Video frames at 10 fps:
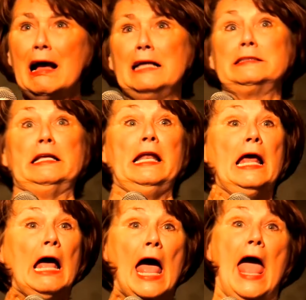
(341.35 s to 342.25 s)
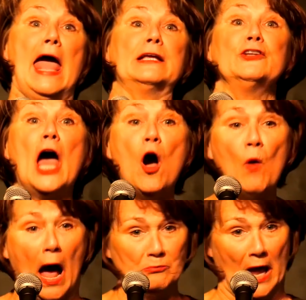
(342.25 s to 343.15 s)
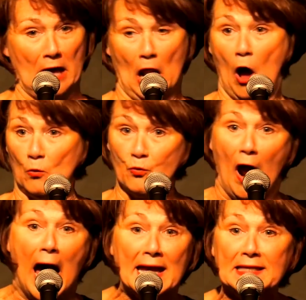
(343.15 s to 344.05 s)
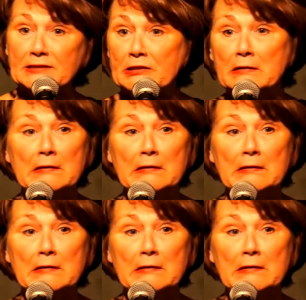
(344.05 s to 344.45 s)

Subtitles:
I said, heck no, I'm not all right.